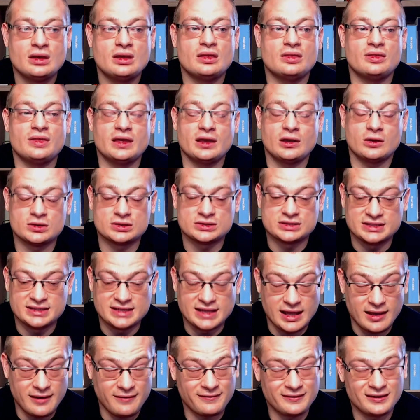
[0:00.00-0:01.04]
They are
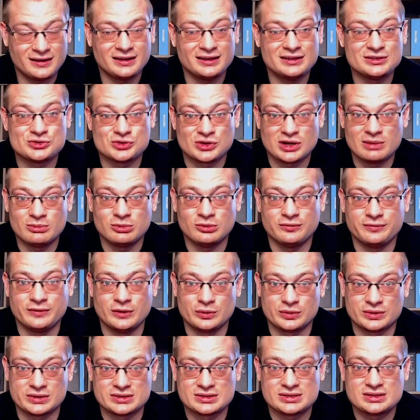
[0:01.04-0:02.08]
definitely
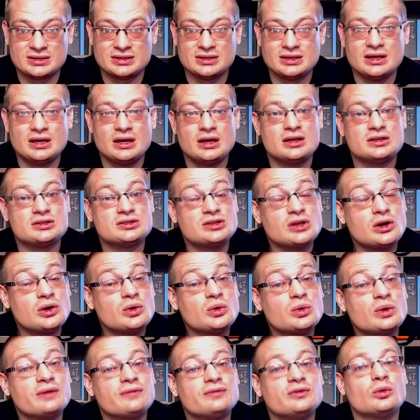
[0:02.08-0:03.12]
treble-focused.
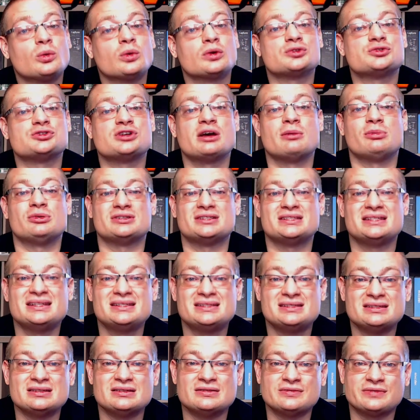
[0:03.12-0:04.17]
So if you are treble
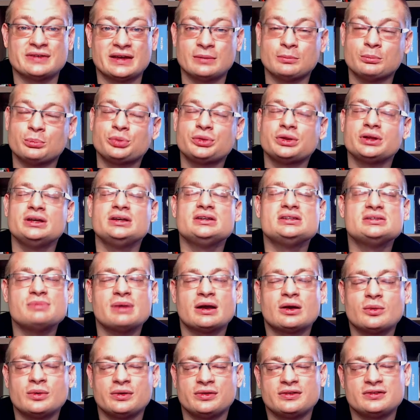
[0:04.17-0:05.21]
sensitive, and please
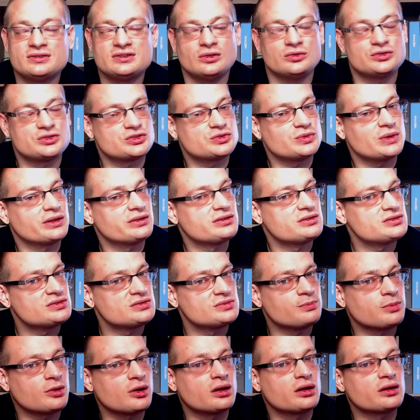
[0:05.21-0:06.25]
bear with us, don't just write this
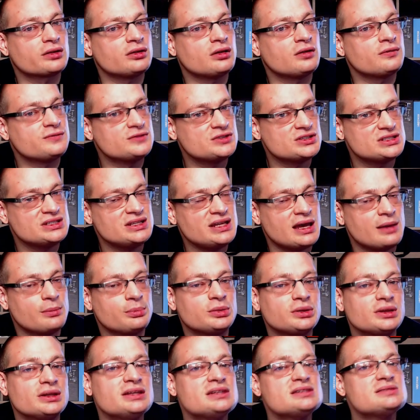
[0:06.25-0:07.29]
product off just yet,
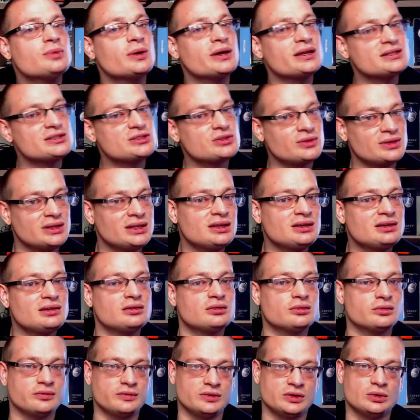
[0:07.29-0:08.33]
please wait until the end of
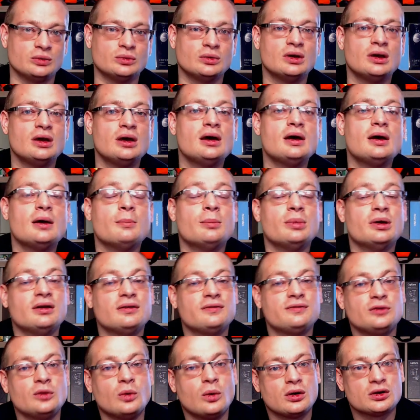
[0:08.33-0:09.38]
the review. But
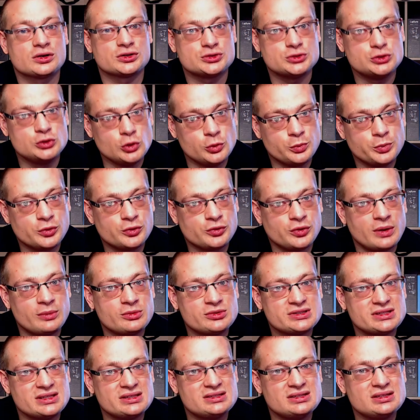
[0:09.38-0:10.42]
if you are super treble
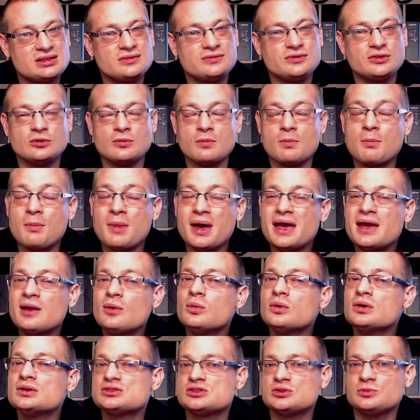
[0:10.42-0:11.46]
sensitive, you may
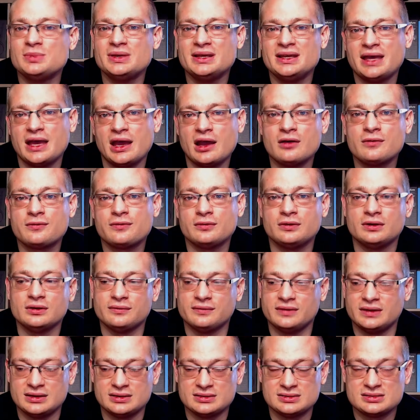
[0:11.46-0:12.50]
want to be careful
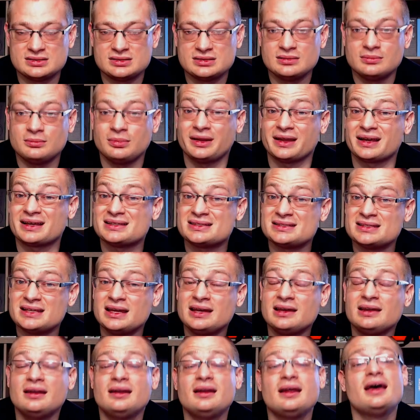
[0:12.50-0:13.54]
of these. But like I
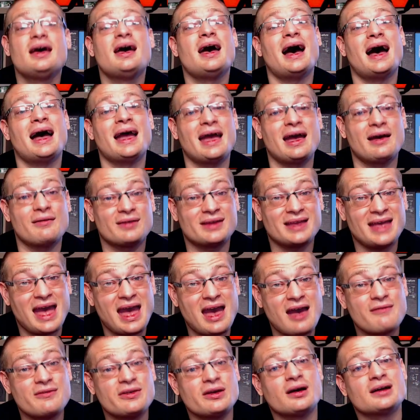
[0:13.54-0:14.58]
said, I have a
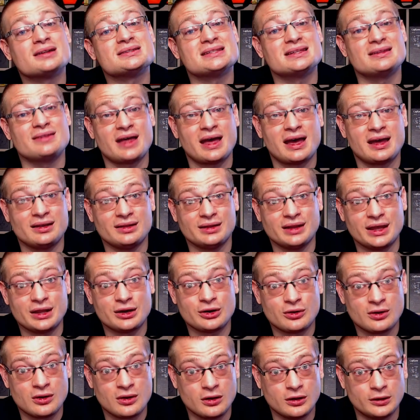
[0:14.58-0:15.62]
caveat to that
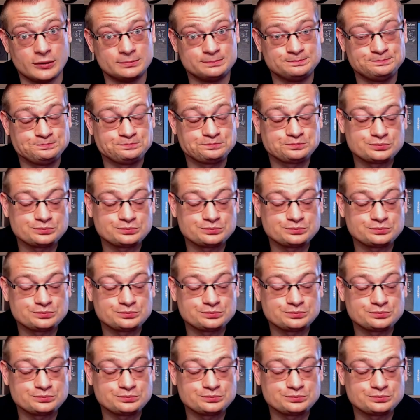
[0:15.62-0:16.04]
later on.